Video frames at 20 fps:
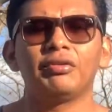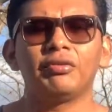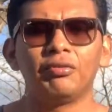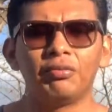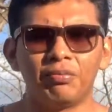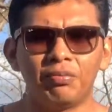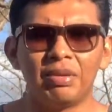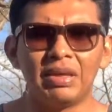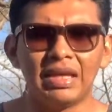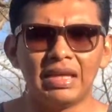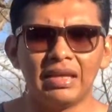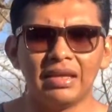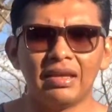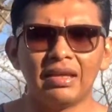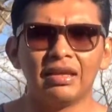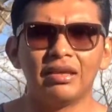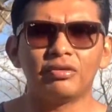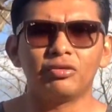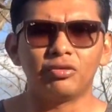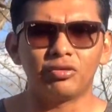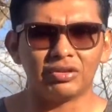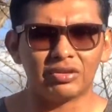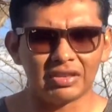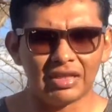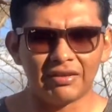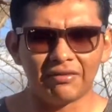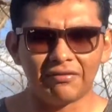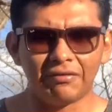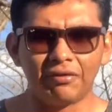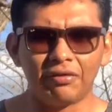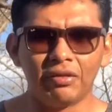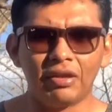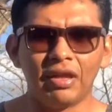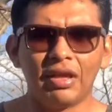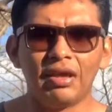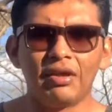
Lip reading: to being successful